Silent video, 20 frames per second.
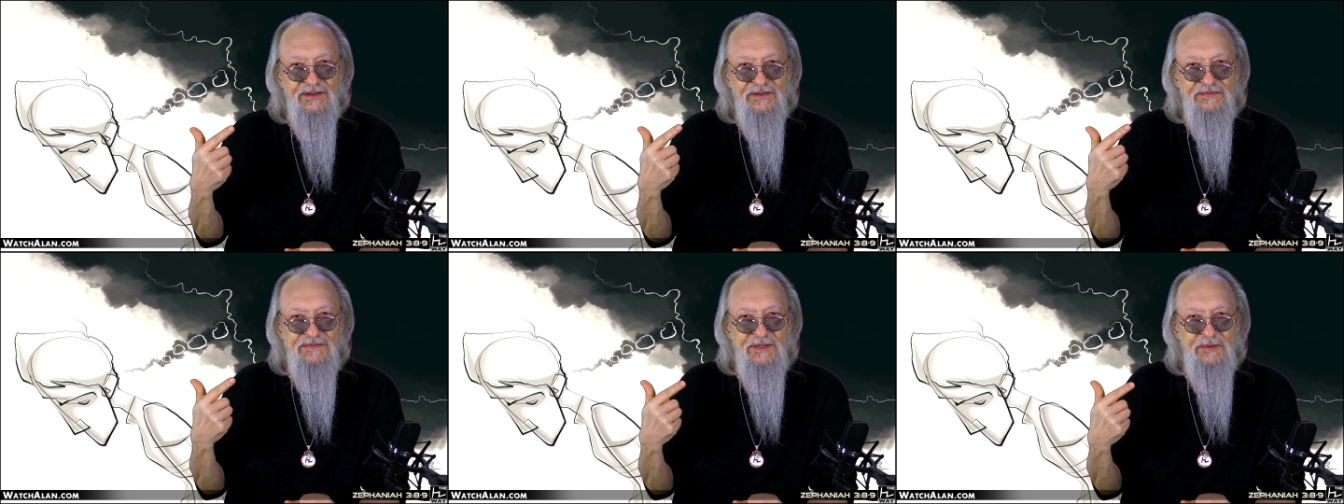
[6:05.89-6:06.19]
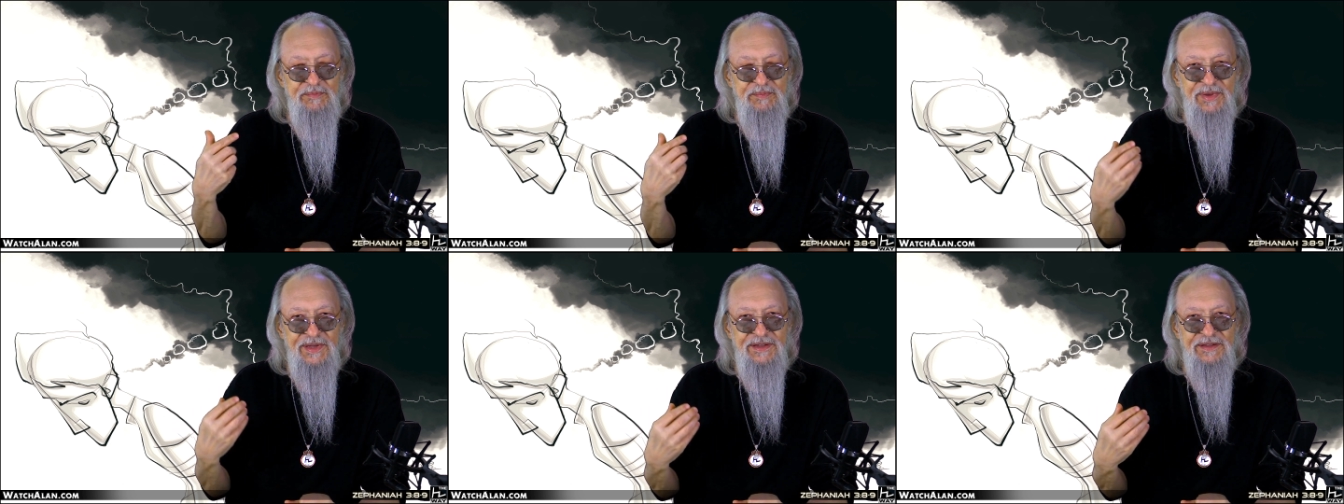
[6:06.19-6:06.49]
of the
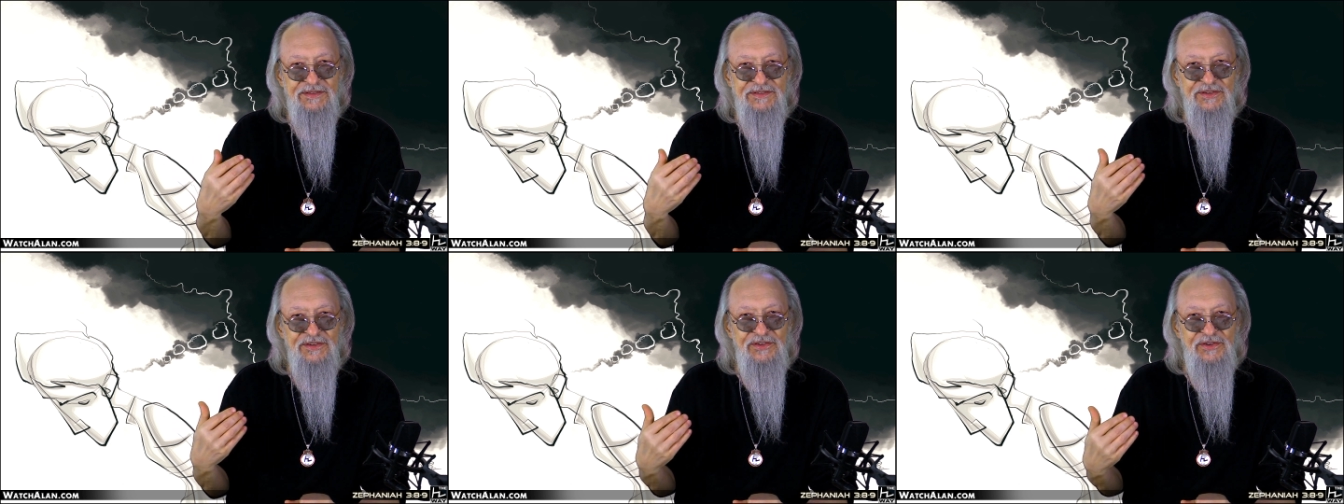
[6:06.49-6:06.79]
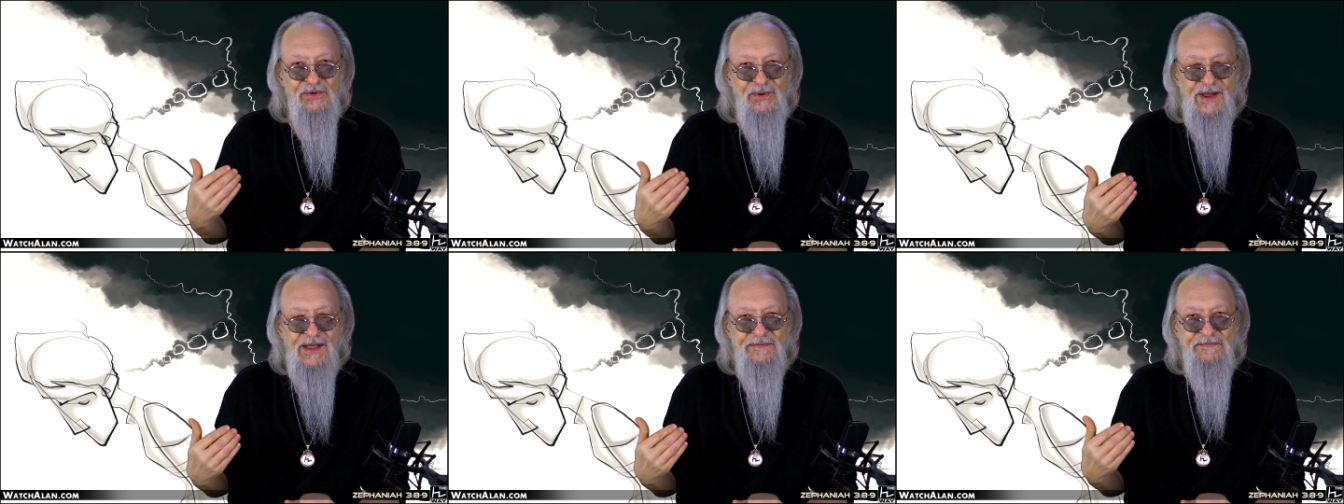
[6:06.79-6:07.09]

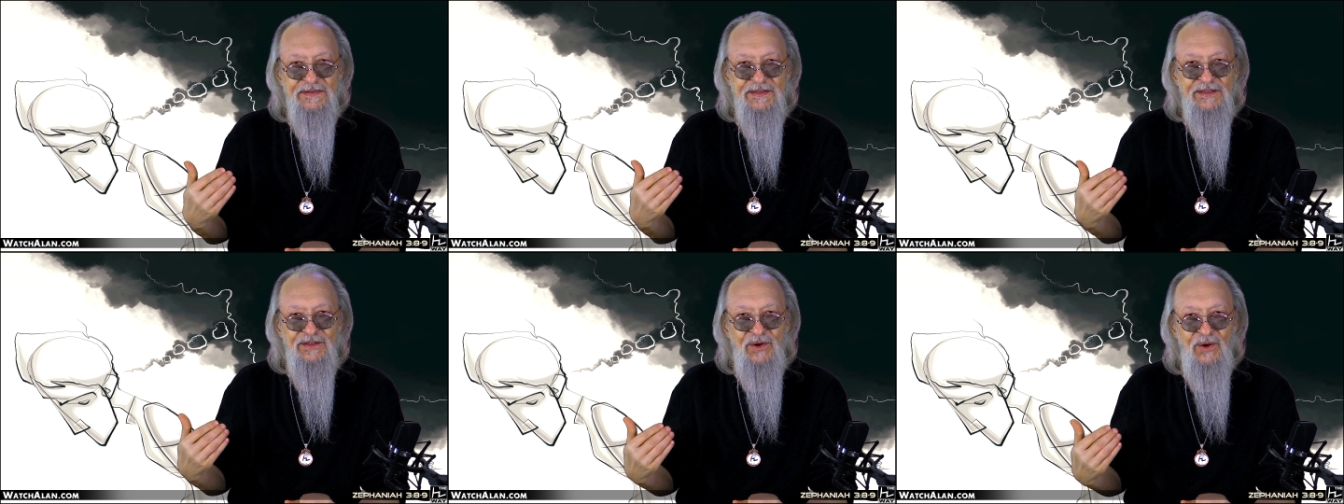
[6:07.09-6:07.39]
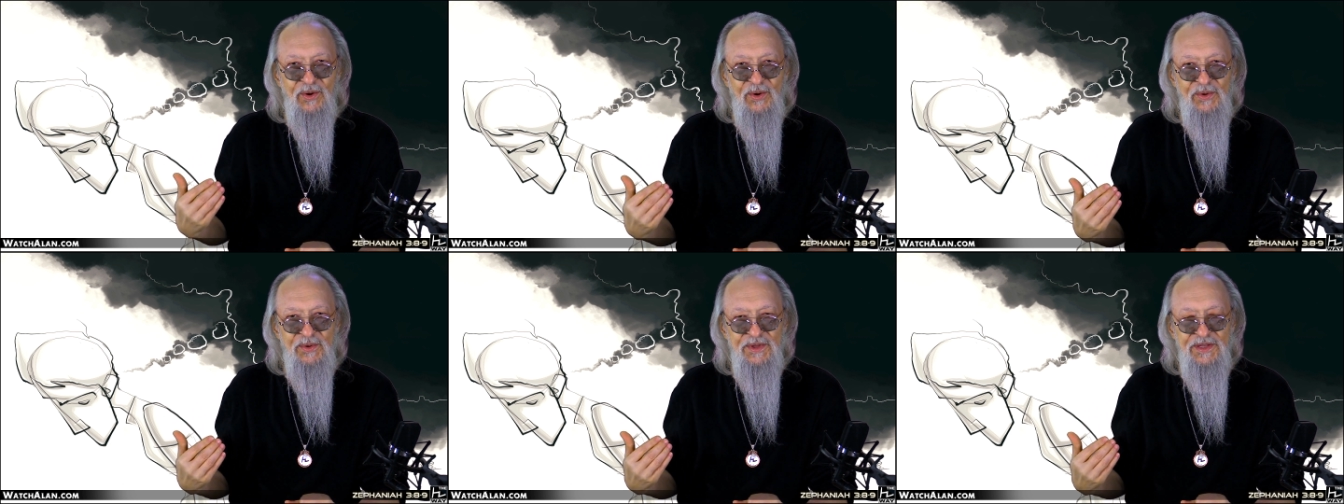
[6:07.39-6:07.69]
pictographic
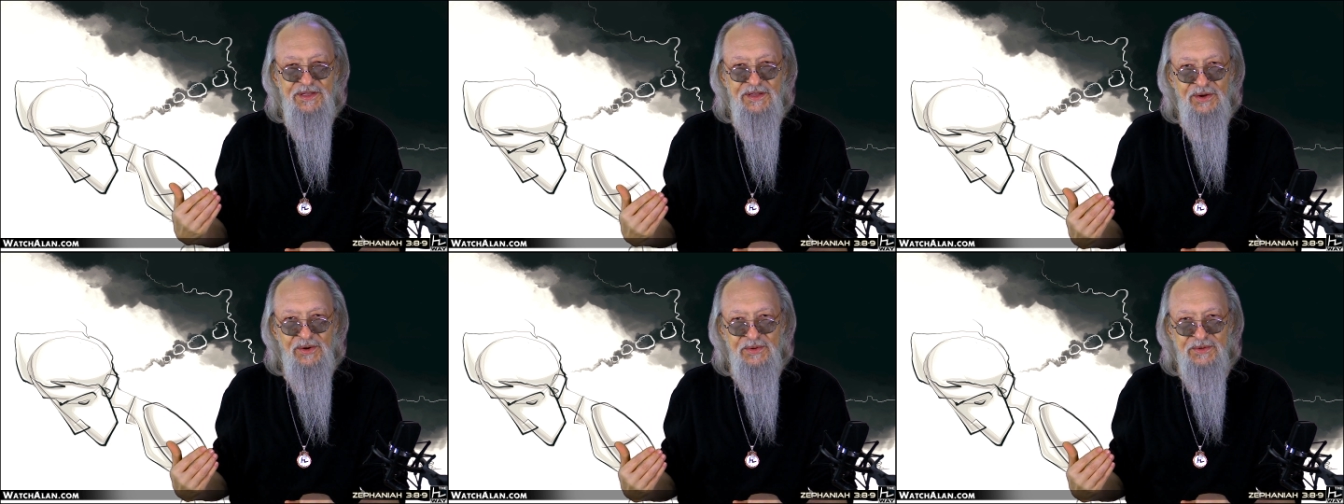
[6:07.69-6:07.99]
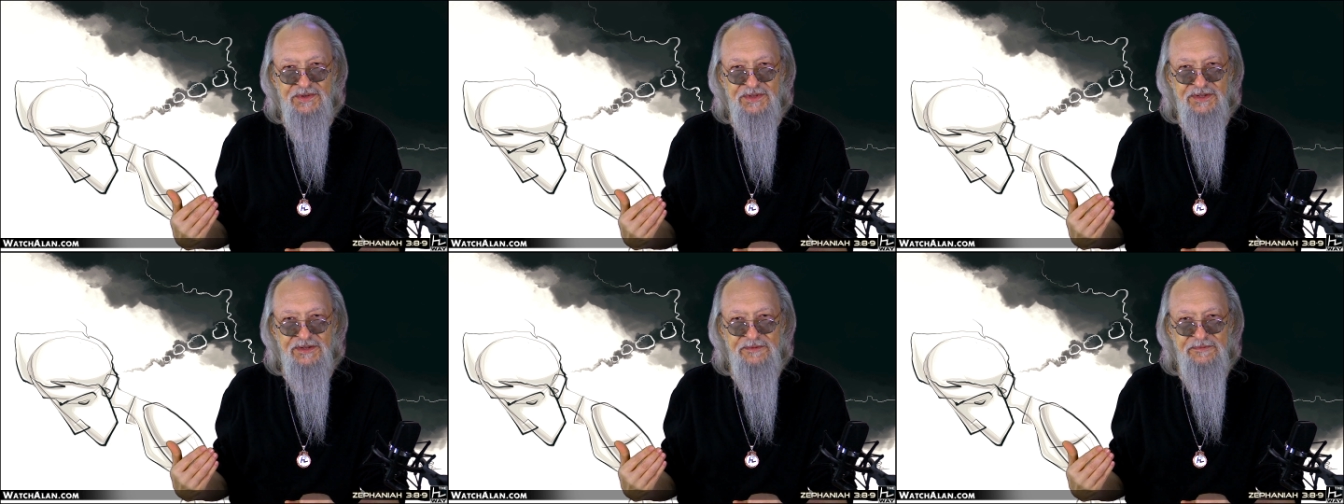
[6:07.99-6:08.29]

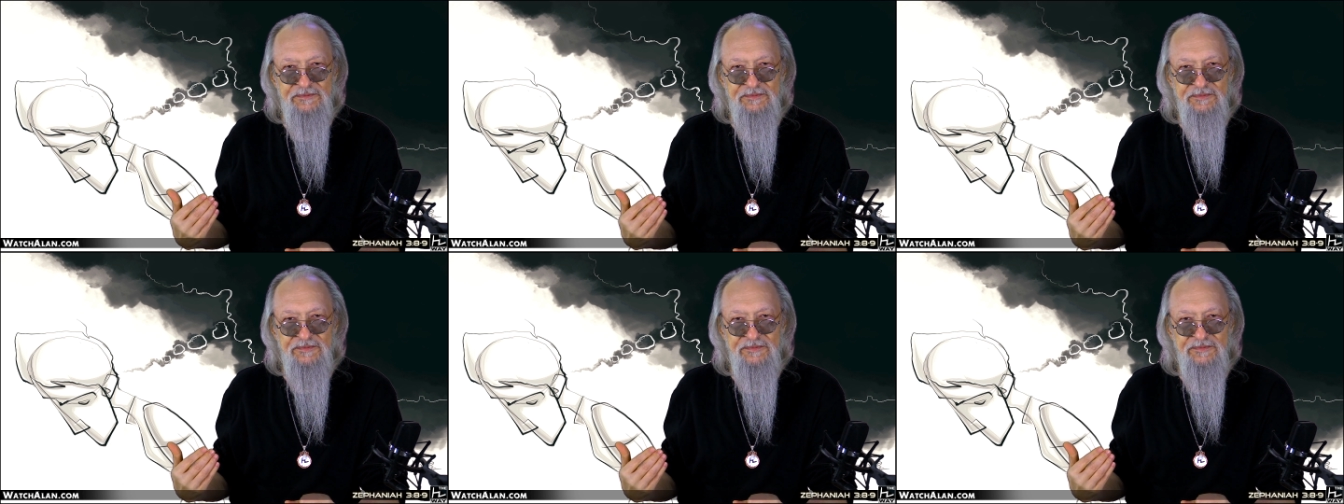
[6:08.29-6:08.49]
Otiot.